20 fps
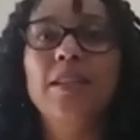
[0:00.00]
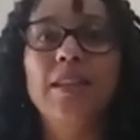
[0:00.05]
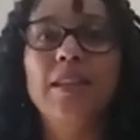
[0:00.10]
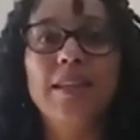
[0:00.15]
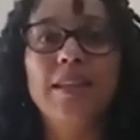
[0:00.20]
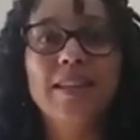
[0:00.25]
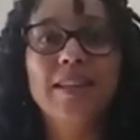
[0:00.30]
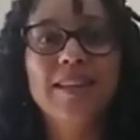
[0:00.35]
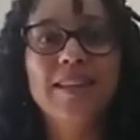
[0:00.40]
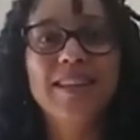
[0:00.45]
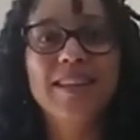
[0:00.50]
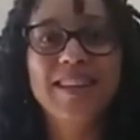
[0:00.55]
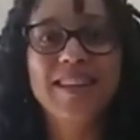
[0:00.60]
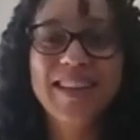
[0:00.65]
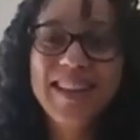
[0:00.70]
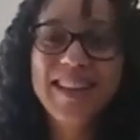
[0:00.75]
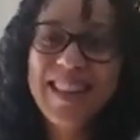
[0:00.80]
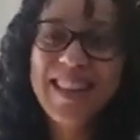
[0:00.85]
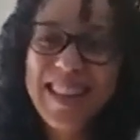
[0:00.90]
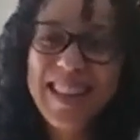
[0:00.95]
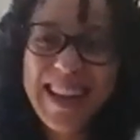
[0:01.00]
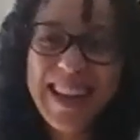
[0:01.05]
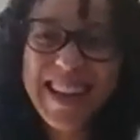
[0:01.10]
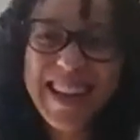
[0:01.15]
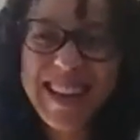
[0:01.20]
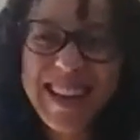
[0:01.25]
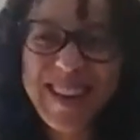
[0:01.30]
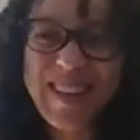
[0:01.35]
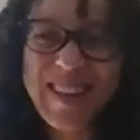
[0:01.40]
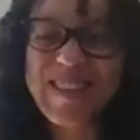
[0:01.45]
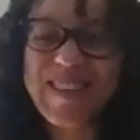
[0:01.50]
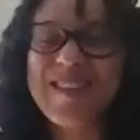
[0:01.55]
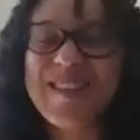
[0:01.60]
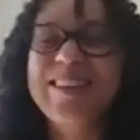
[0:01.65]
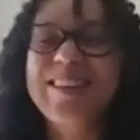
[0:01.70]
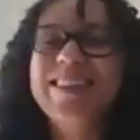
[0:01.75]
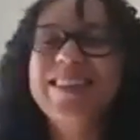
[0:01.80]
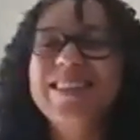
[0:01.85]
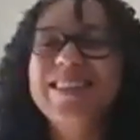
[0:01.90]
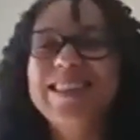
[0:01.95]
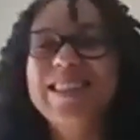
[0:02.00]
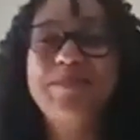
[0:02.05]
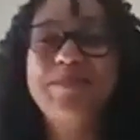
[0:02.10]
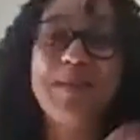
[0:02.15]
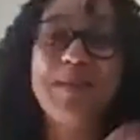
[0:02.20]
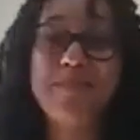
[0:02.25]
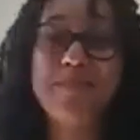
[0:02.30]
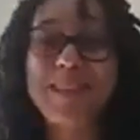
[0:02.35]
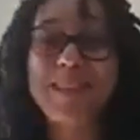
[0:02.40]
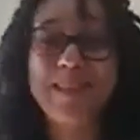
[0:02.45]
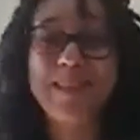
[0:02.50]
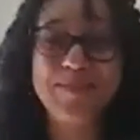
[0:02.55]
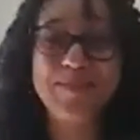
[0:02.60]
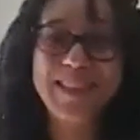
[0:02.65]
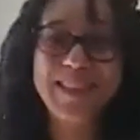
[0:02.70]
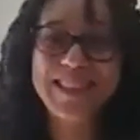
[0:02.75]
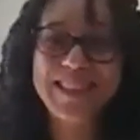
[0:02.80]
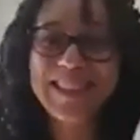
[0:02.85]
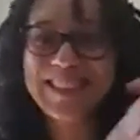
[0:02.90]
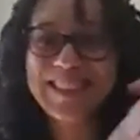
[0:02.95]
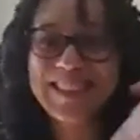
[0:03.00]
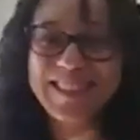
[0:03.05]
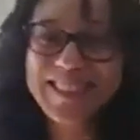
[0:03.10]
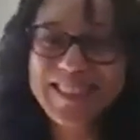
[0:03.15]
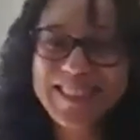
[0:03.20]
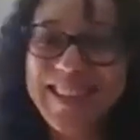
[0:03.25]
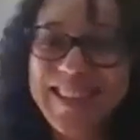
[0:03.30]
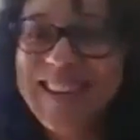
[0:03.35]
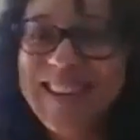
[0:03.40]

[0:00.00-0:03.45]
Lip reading: Thank you. This is my birthday present.